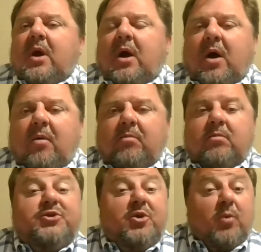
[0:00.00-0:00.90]

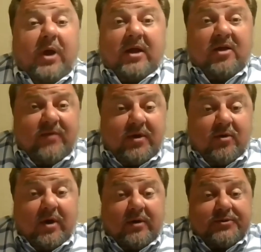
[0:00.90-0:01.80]
Do you want to elevate
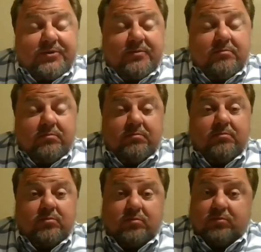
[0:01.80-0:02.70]
your house?
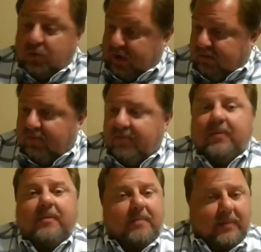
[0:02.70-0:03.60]
Well,
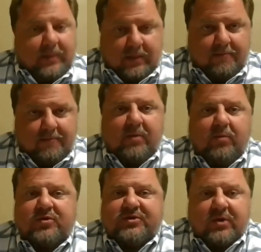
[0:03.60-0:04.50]
it
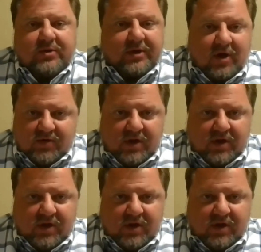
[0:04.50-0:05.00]
will certainly cover